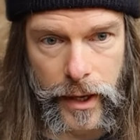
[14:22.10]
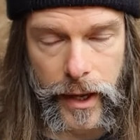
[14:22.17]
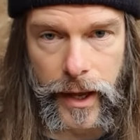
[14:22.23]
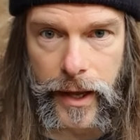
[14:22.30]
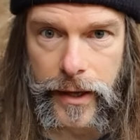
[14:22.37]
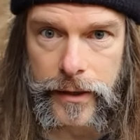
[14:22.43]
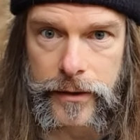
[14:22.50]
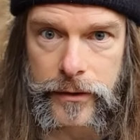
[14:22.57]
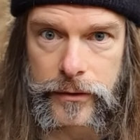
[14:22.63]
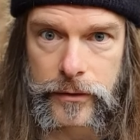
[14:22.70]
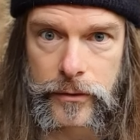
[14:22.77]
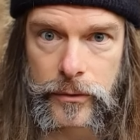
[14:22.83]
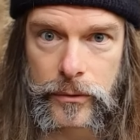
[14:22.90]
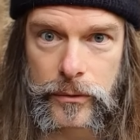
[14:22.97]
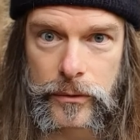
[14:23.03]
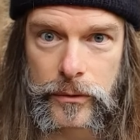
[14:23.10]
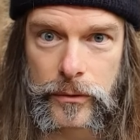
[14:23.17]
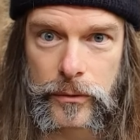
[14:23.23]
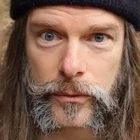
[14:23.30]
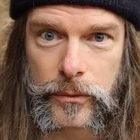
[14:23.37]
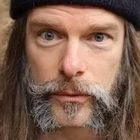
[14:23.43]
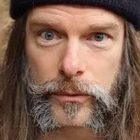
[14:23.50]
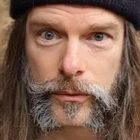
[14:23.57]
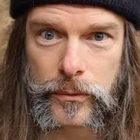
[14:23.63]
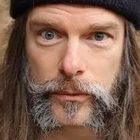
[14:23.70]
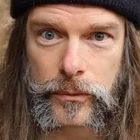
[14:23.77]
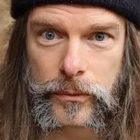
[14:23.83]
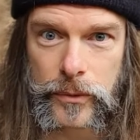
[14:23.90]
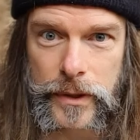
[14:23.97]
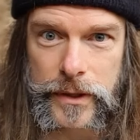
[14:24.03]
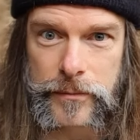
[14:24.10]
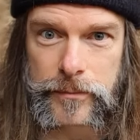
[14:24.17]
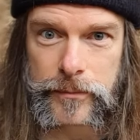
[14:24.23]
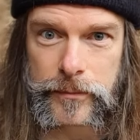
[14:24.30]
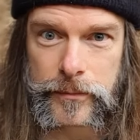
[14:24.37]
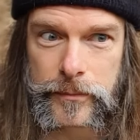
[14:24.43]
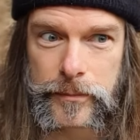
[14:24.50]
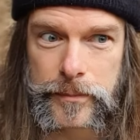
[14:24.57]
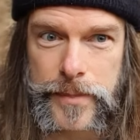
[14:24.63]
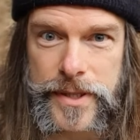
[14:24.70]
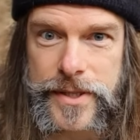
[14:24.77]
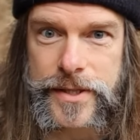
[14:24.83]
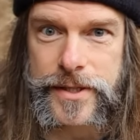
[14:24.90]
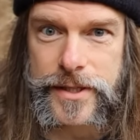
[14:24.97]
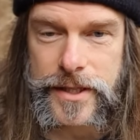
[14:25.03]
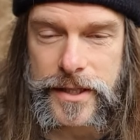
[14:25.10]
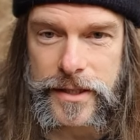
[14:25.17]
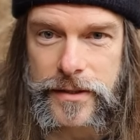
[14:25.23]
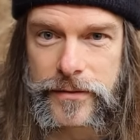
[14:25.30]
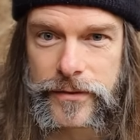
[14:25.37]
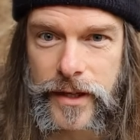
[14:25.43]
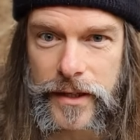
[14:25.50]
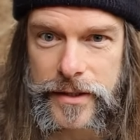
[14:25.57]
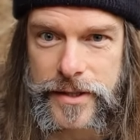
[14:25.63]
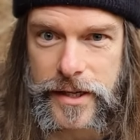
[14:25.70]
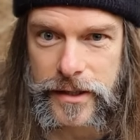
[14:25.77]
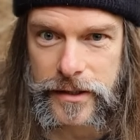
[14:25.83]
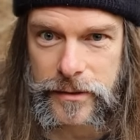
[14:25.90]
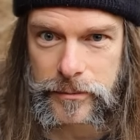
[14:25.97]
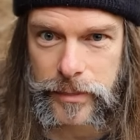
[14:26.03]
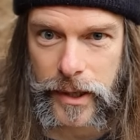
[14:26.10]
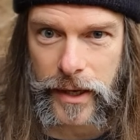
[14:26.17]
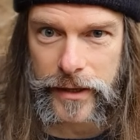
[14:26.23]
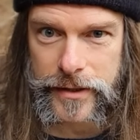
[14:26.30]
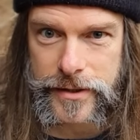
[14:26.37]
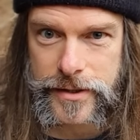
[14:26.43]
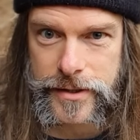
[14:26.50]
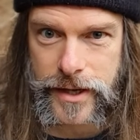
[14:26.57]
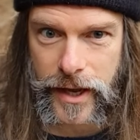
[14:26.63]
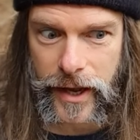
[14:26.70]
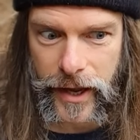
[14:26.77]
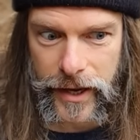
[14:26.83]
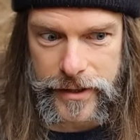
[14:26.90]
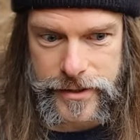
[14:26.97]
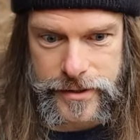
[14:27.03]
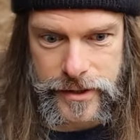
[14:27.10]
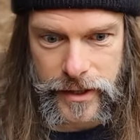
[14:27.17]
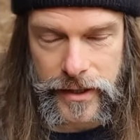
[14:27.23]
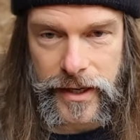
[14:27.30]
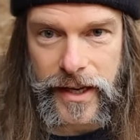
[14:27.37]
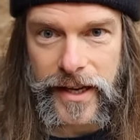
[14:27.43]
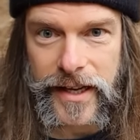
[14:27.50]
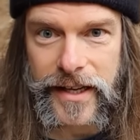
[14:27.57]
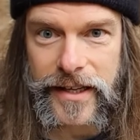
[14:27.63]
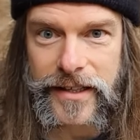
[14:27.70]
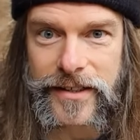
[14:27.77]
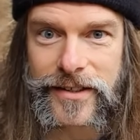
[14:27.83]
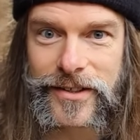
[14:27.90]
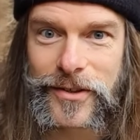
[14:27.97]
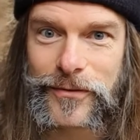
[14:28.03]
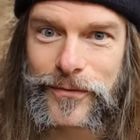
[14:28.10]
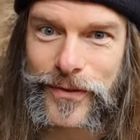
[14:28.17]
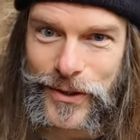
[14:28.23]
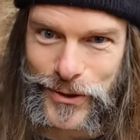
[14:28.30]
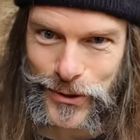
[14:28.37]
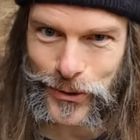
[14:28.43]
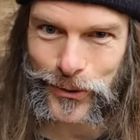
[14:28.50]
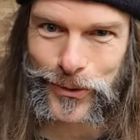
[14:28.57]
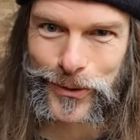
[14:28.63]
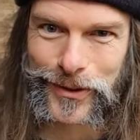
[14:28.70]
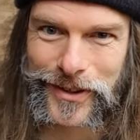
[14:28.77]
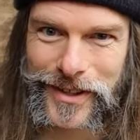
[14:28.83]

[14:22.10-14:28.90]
and we can perceive that taking place as an individual,